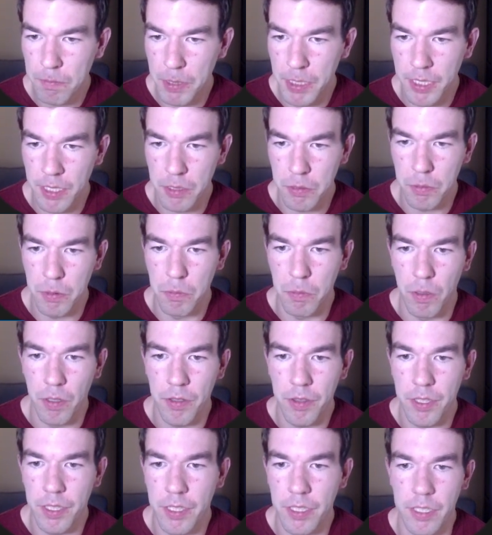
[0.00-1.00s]
because we
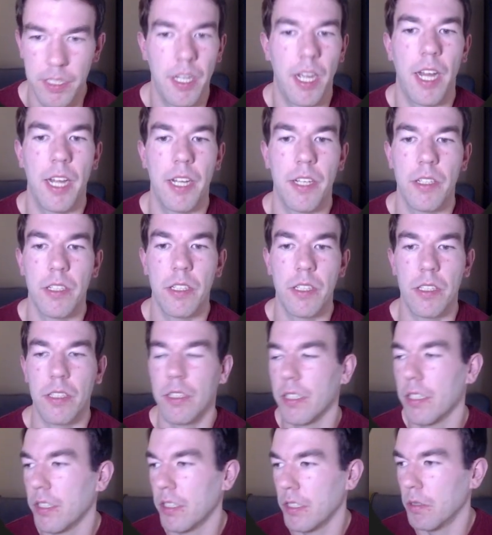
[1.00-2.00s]
want the
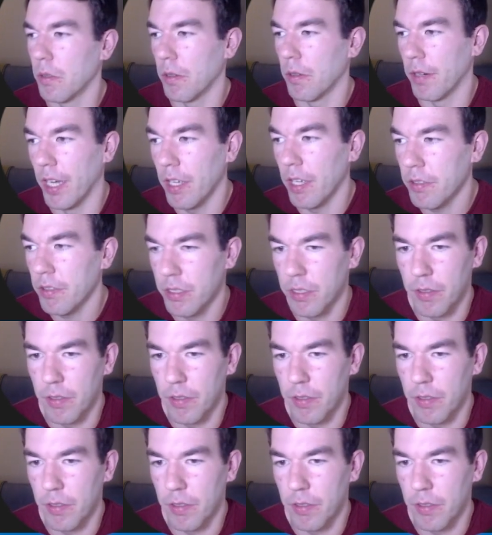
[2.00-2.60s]
entire URL,